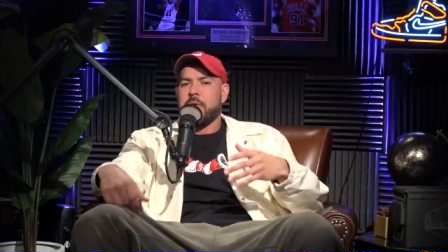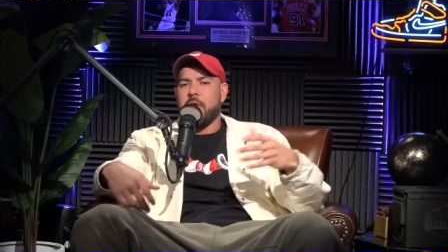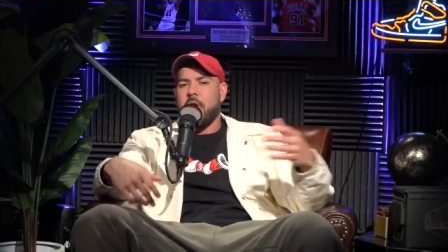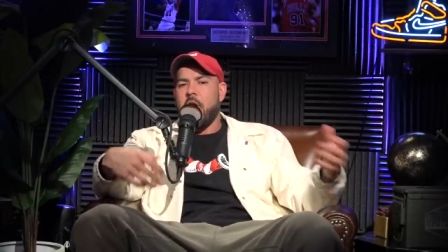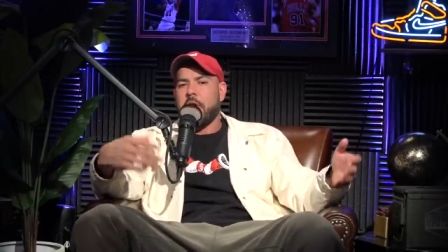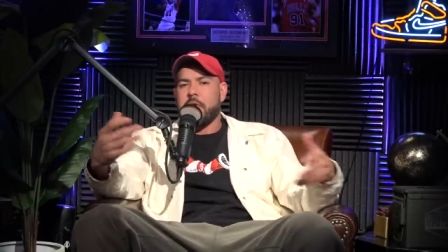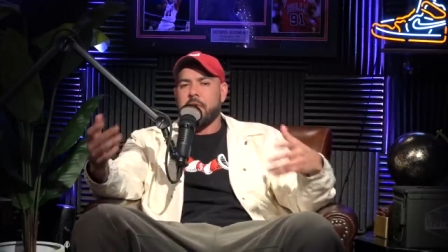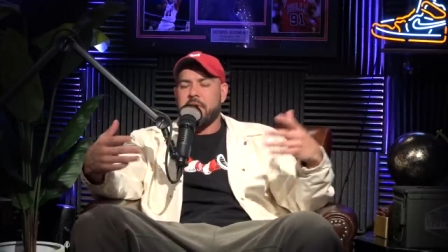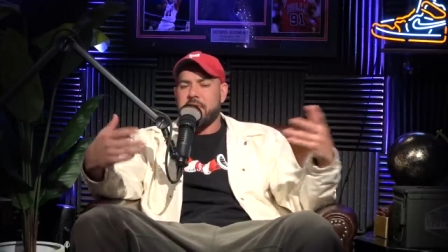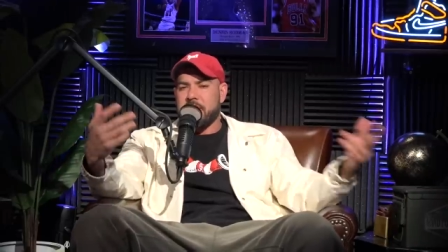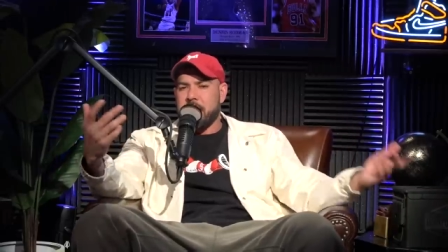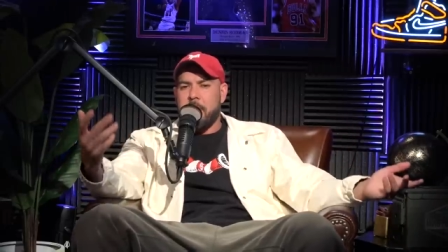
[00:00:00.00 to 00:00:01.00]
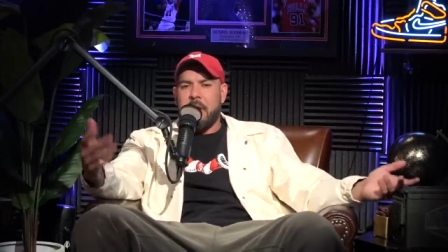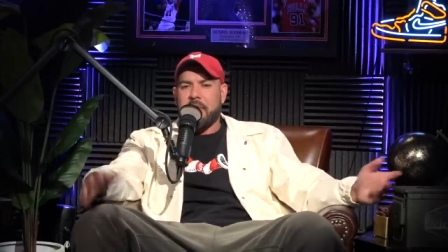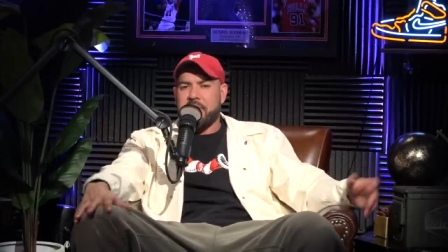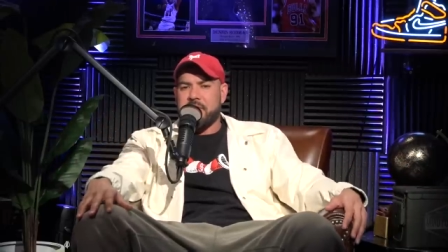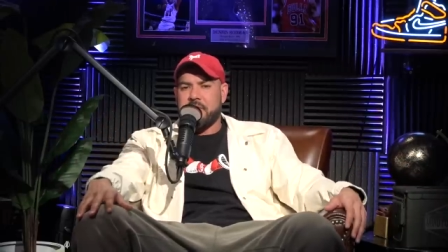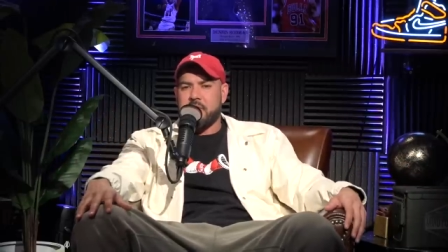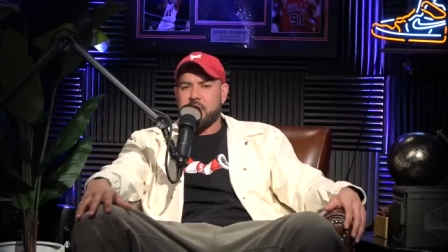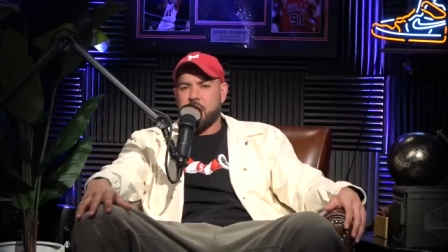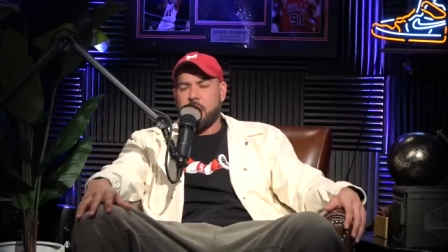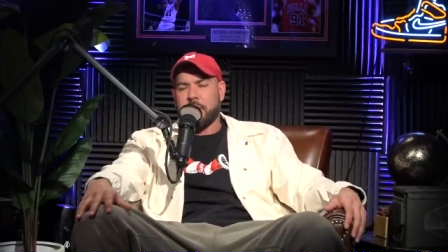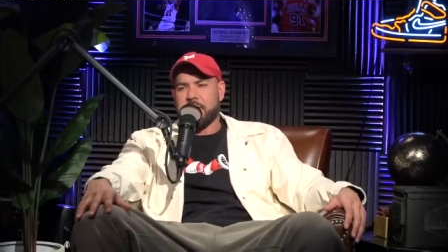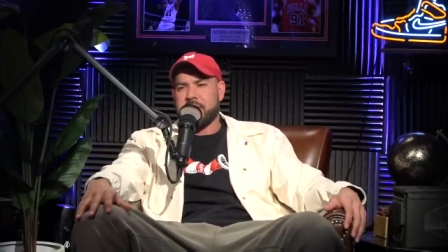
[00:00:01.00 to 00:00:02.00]
are arguing in the, about these
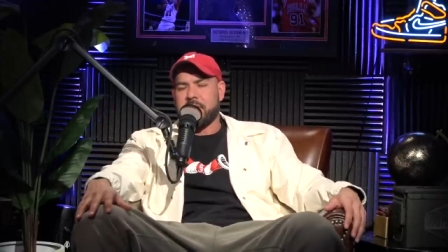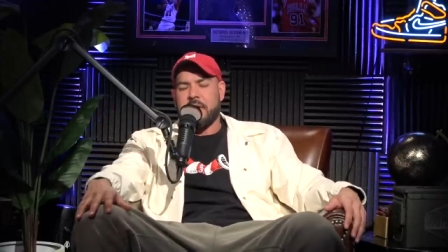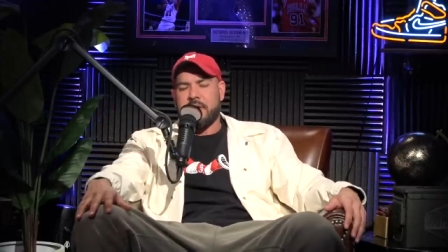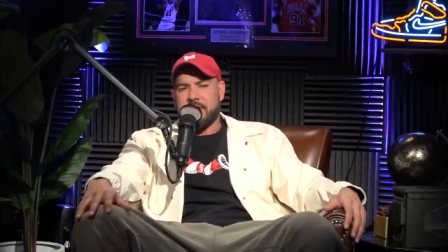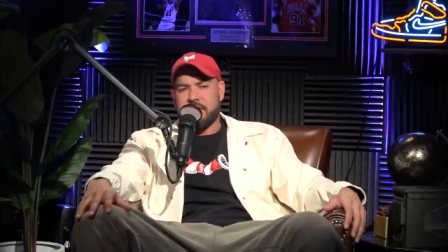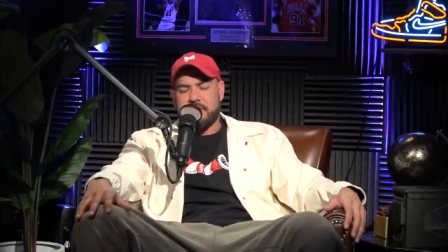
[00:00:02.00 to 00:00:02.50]
controlled studies.